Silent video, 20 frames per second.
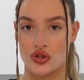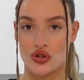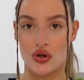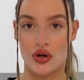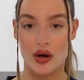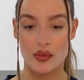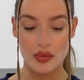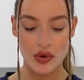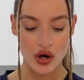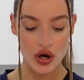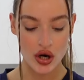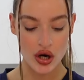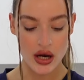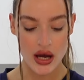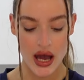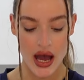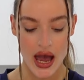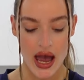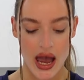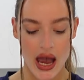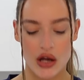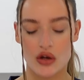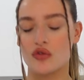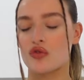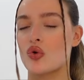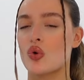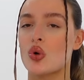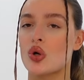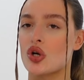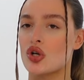cucumber and of
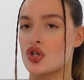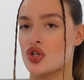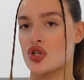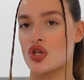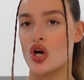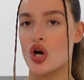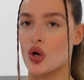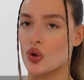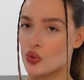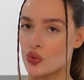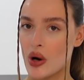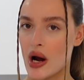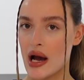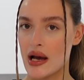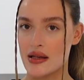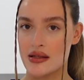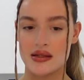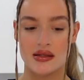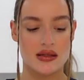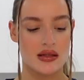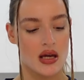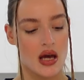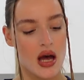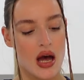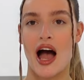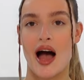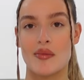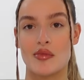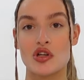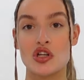course rice.
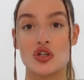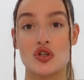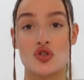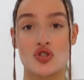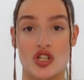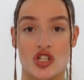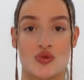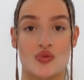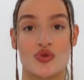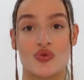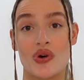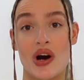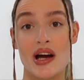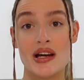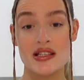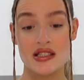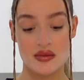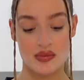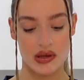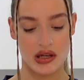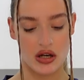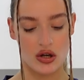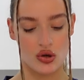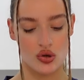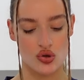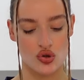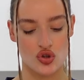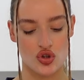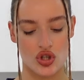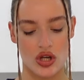I'm gonna use jasmine rice
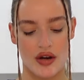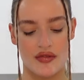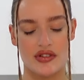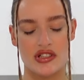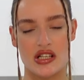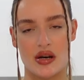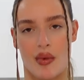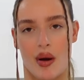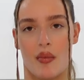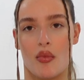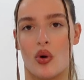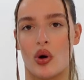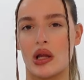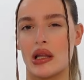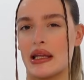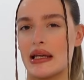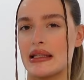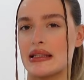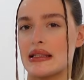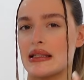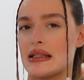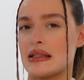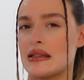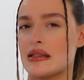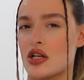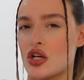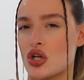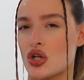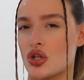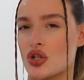because every time I boil it, it
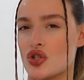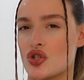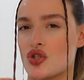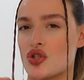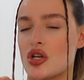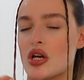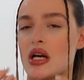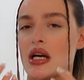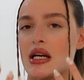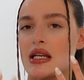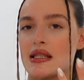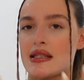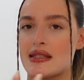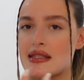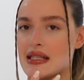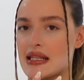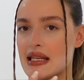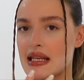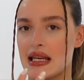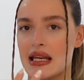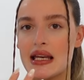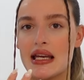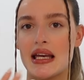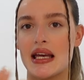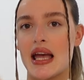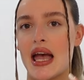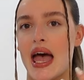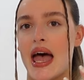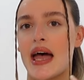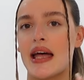turns
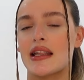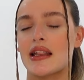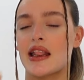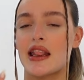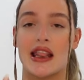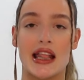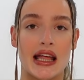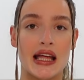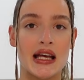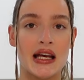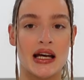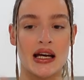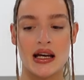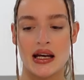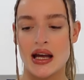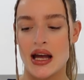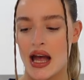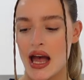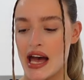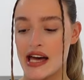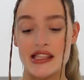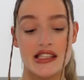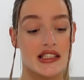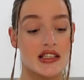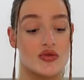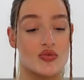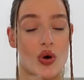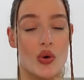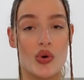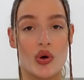sticky and thick. And this
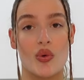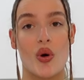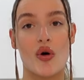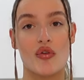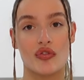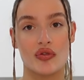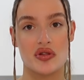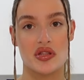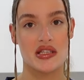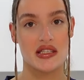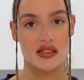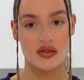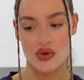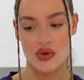is what we want for this